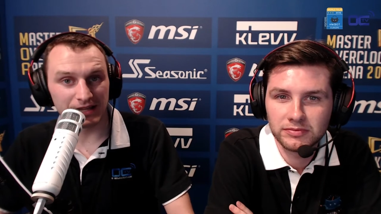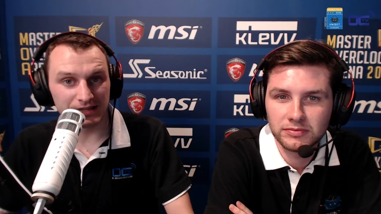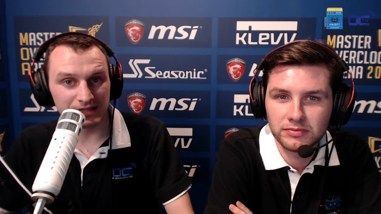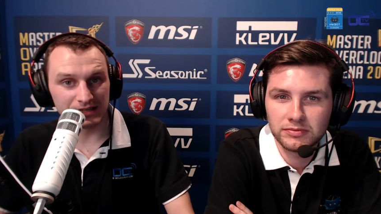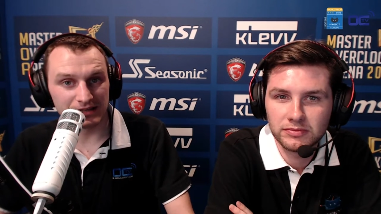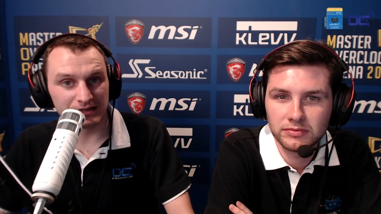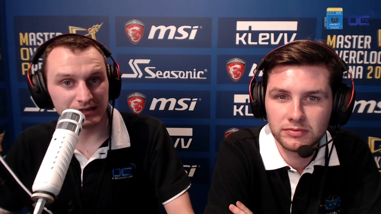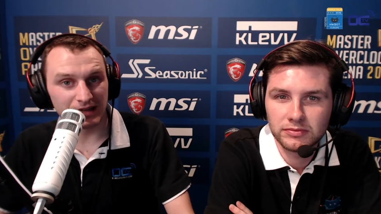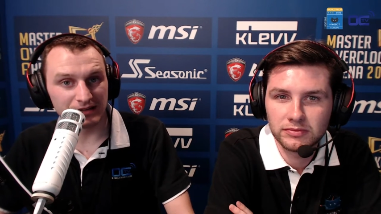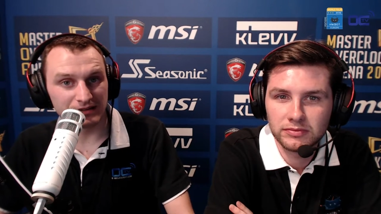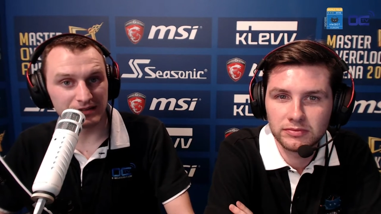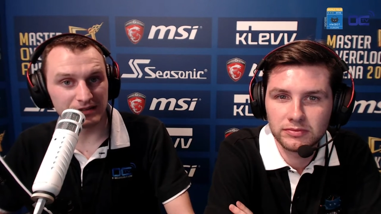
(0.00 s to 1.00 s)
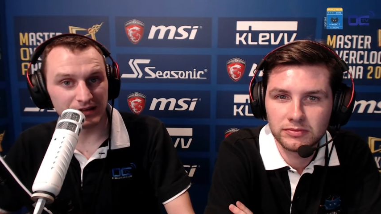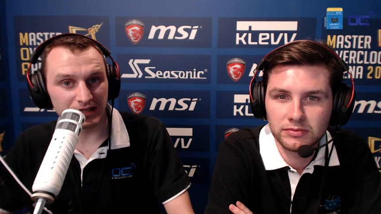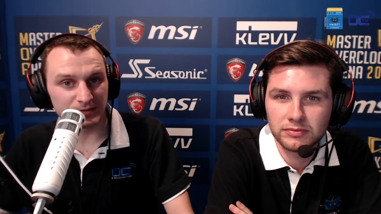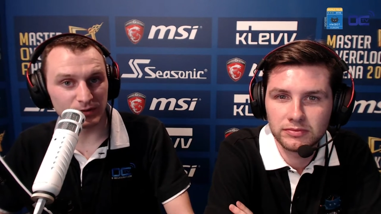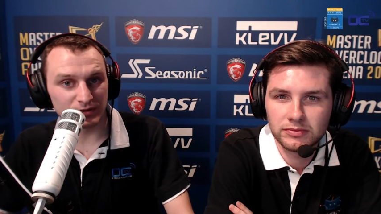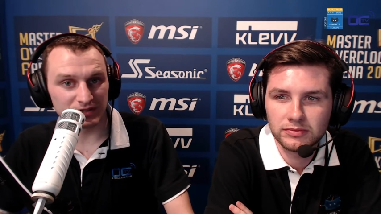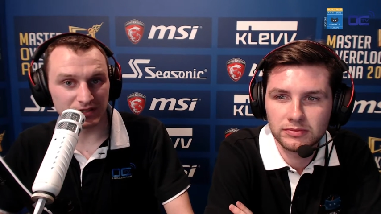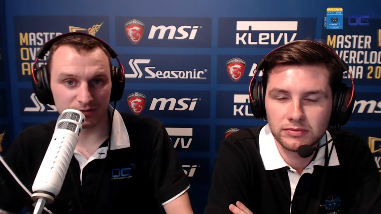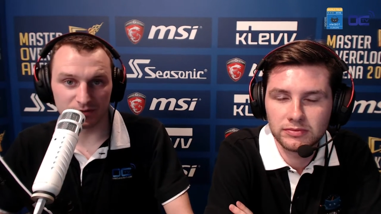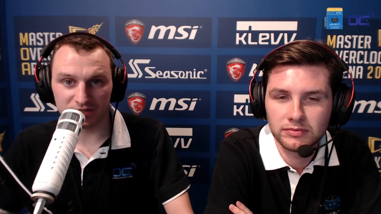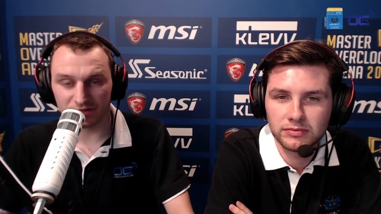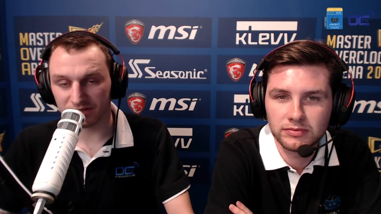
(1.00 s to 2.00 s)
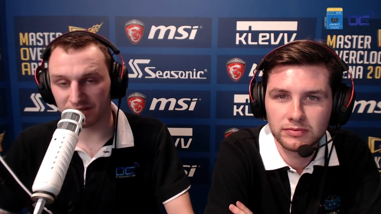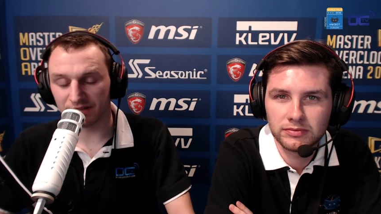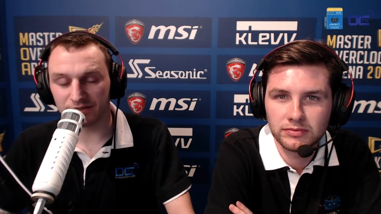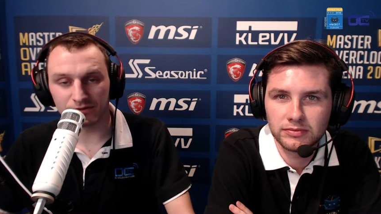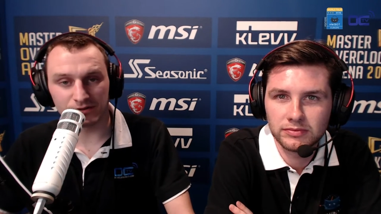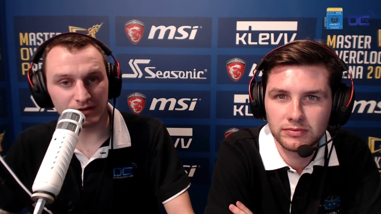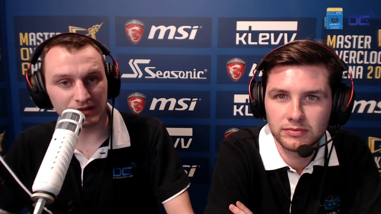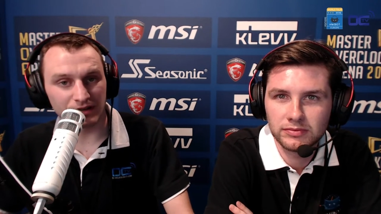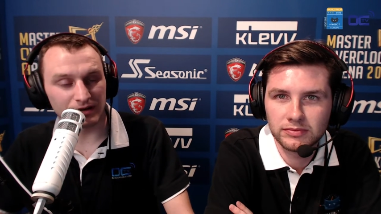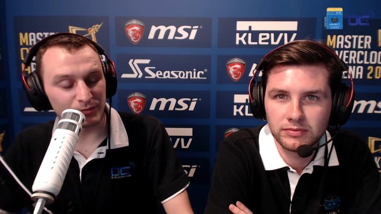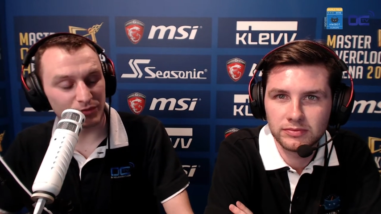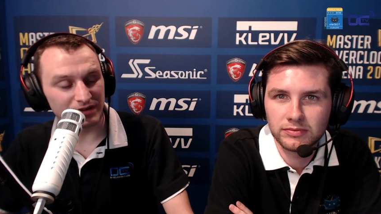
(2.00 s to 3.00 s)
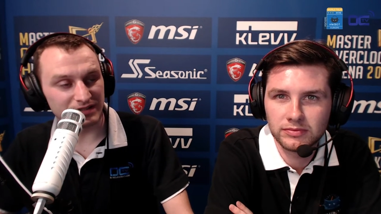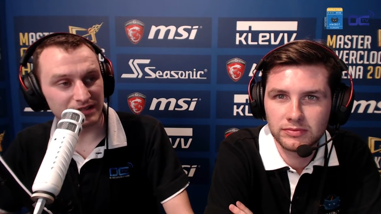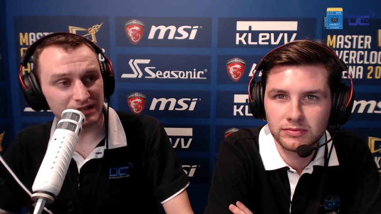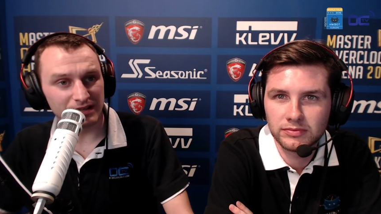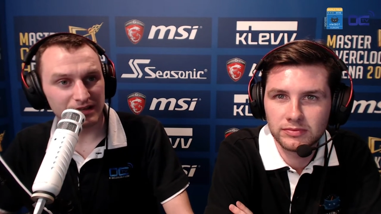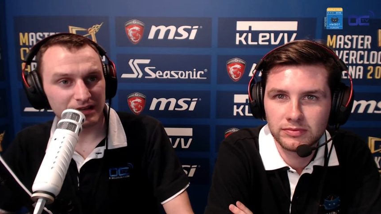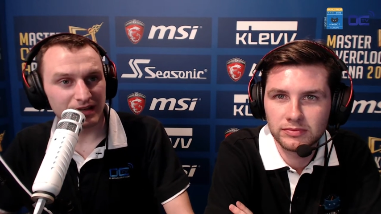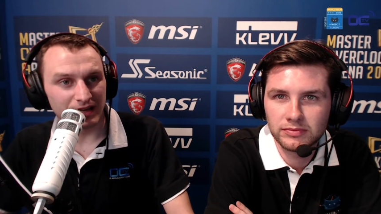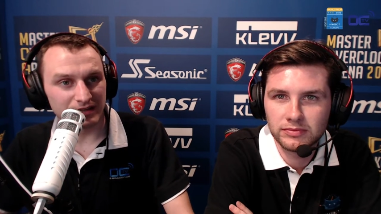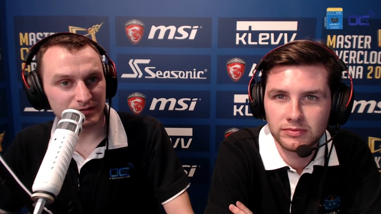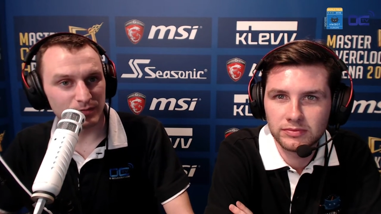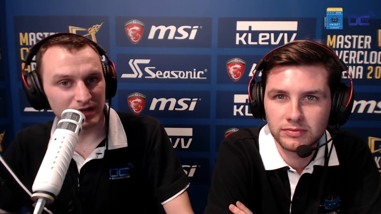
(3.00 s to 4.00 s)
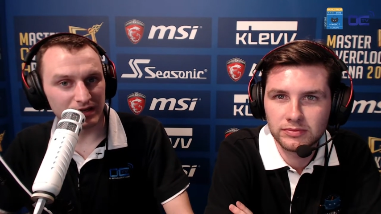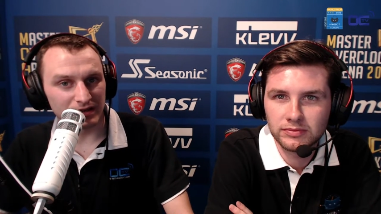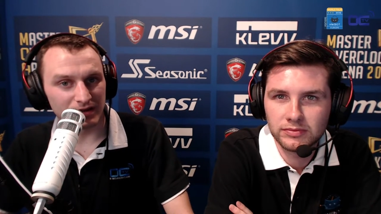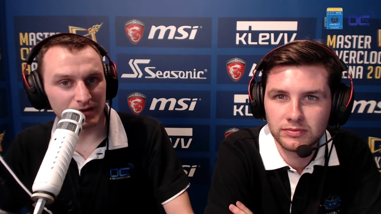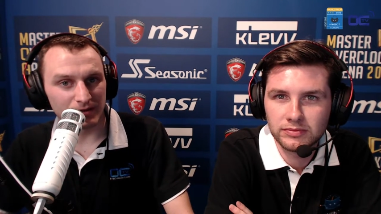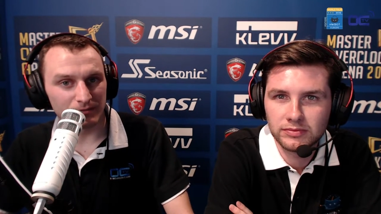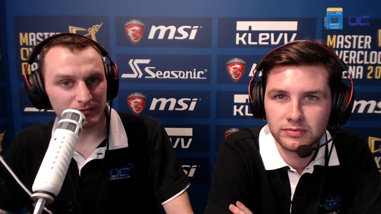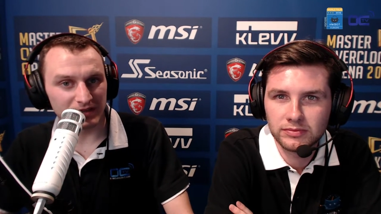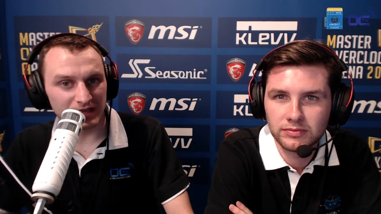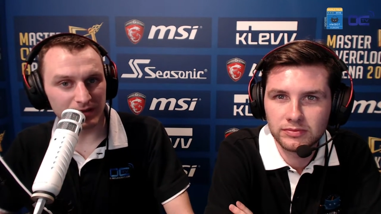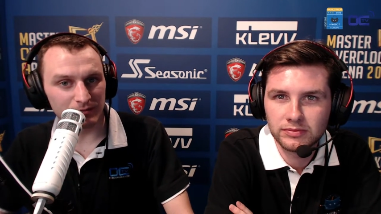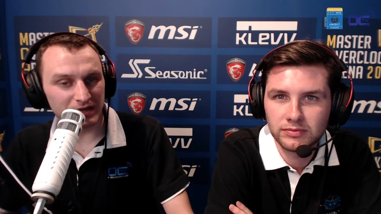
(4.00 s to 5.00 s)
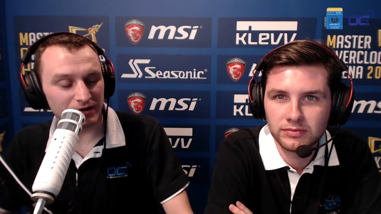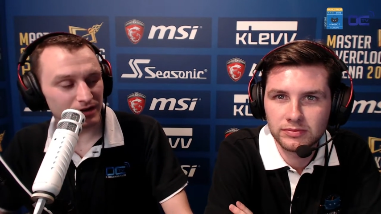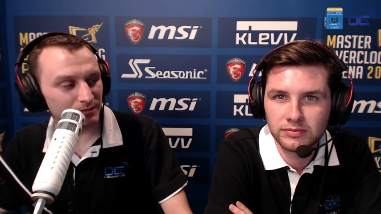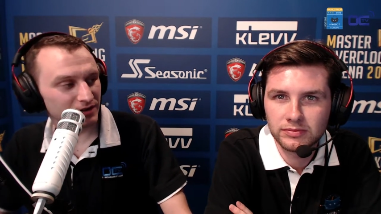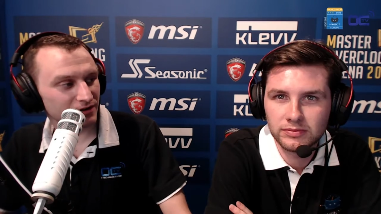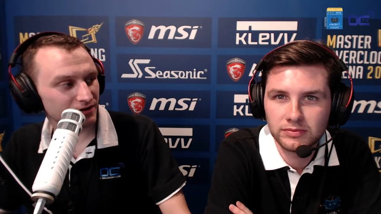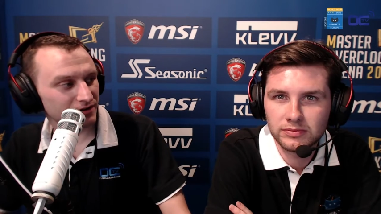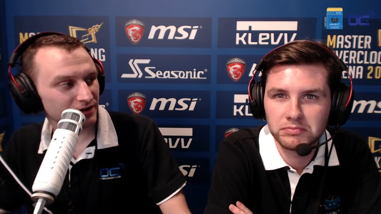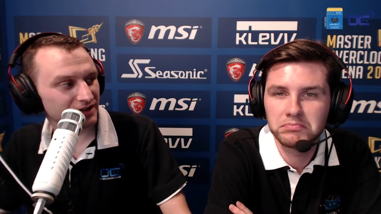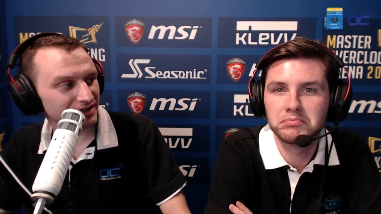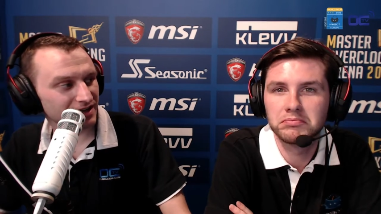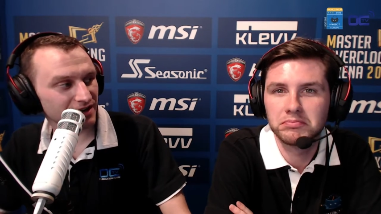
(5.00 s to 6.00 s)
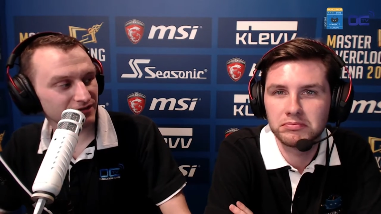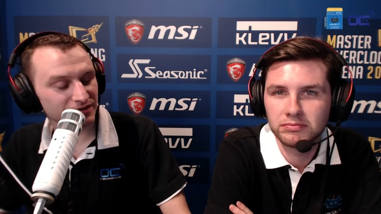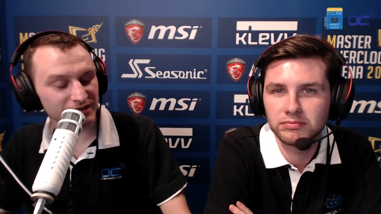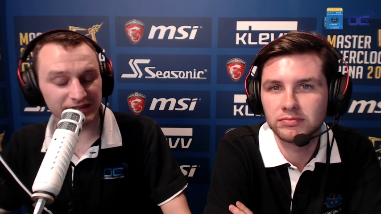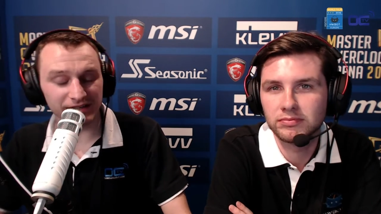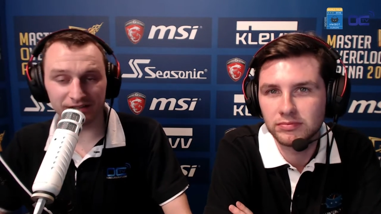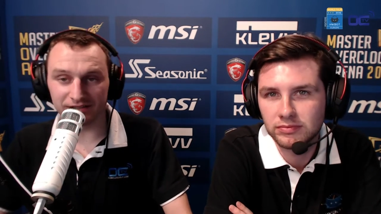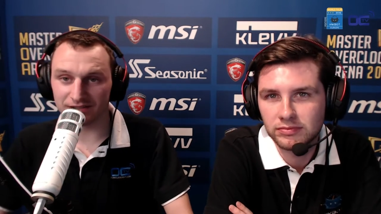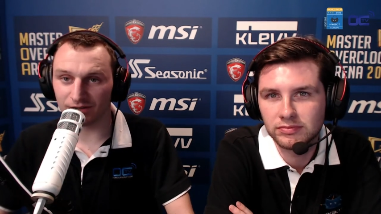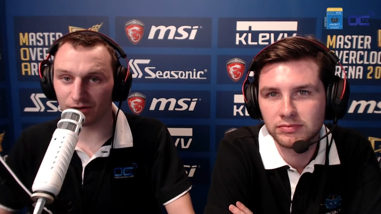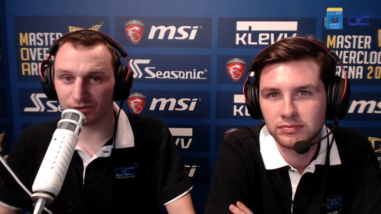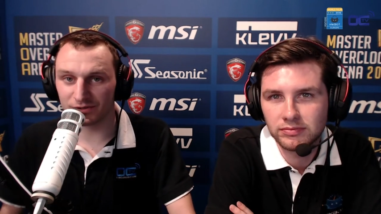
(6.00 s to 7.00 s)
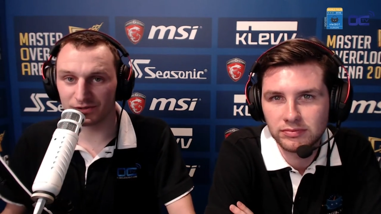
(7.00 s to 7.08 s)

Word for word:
Speaker 1: at the exposition center here in Poitiers, and it's being getting bigger and bigger year after year. And it's all